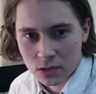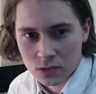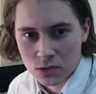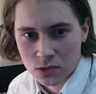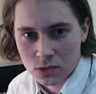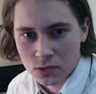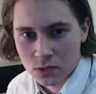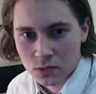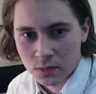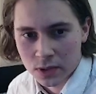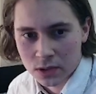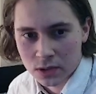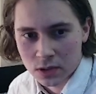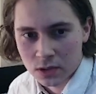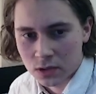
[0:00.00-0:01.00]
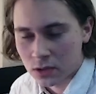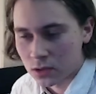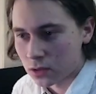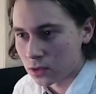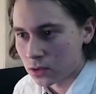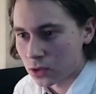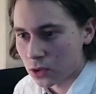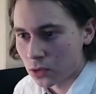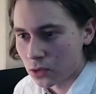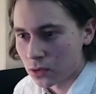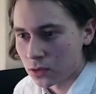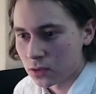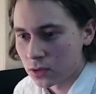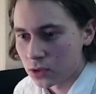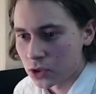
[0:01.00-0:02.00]
too, but in
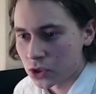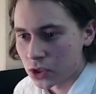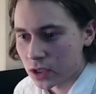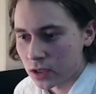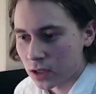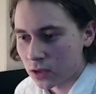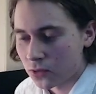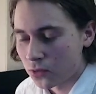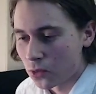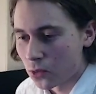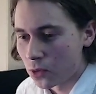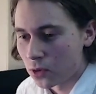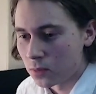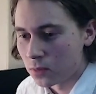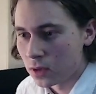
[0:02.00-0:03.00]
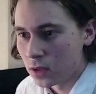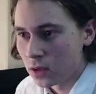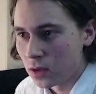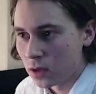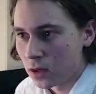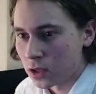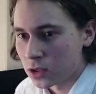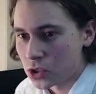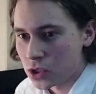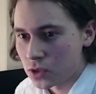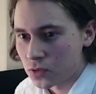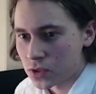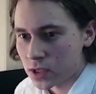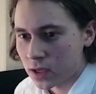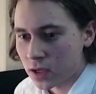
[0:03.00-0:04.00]
her Draenei form, and she
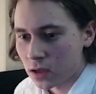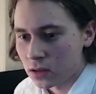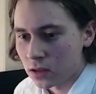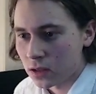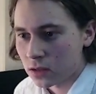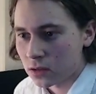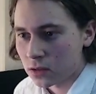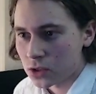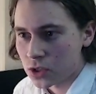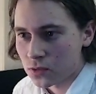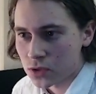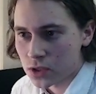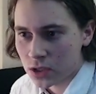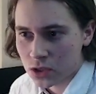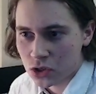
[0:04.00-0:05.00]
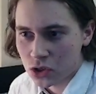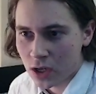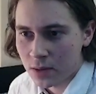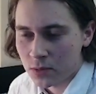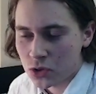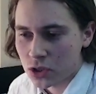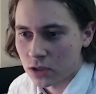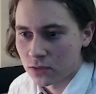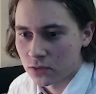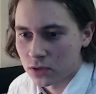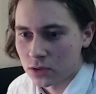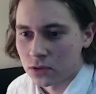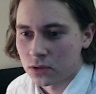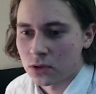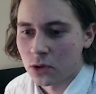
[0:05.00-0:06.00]
was like a time
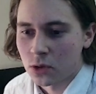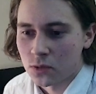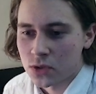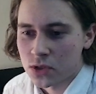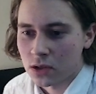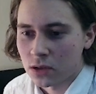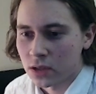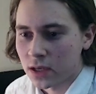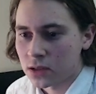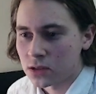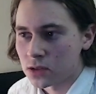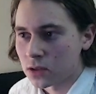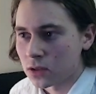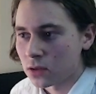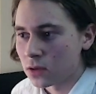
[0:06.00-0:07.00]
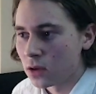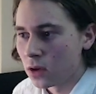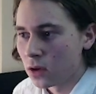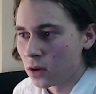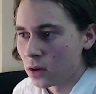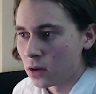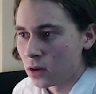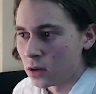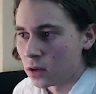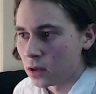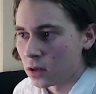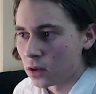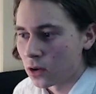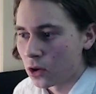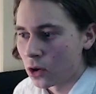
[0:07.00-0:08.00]
traveler who was collecting
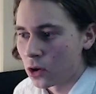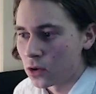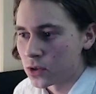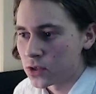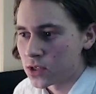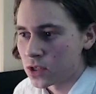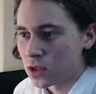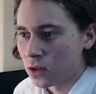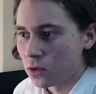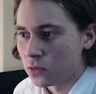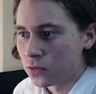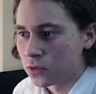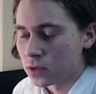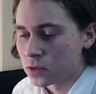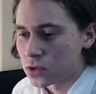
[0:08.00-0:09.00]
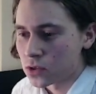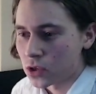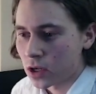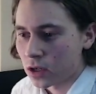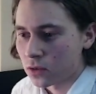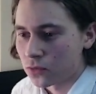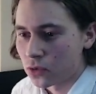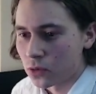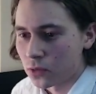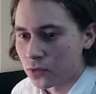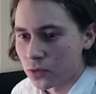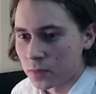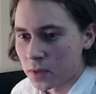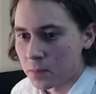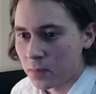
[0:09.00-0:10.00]
herself in this dragon form
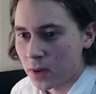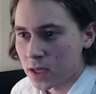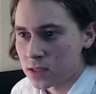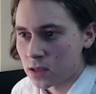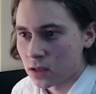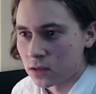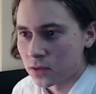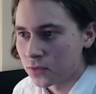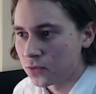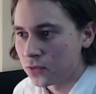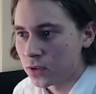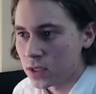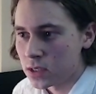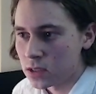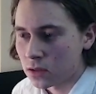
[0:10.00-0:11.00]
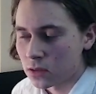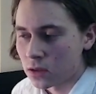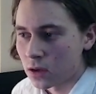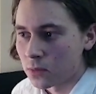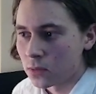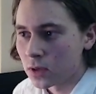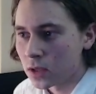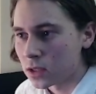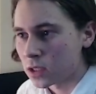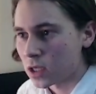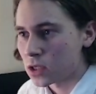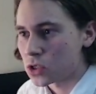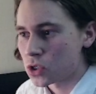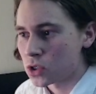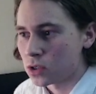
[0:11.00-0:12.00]
from the past and then freezing them in
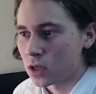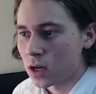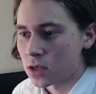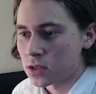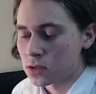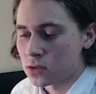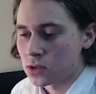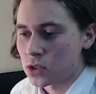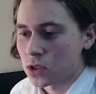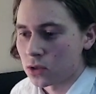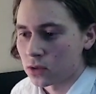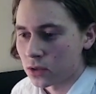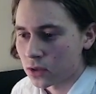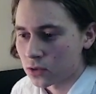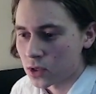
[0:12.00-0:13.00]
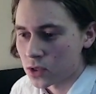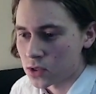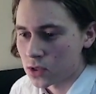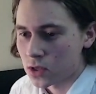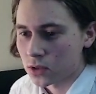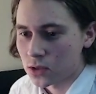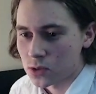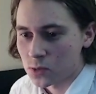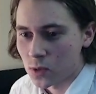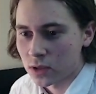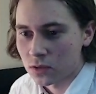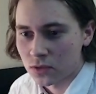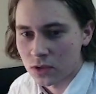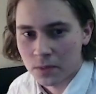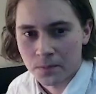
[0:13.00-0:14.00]
case she dies and she can like resurrect as
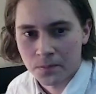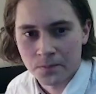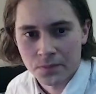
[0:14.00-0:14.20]
one of them.